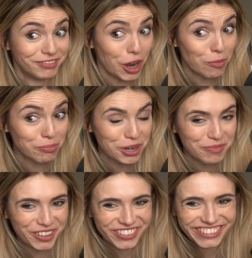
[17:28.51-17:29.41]

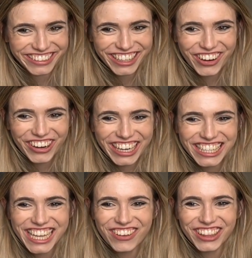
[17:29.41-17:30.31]
We're going
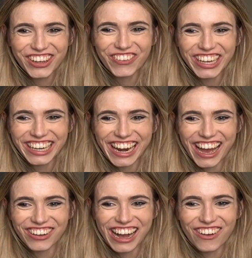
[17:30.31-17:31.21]
to take with the queen
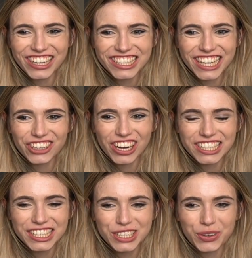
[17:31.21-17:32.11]
now. I want to
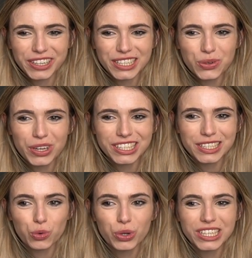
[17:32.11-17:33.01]
centralize this queen. This queen
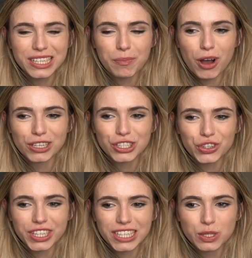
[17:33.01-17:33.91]
is a monster
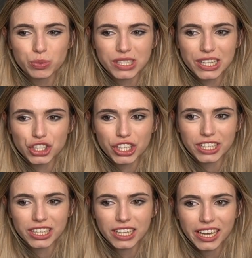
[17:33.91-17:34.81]
in this position.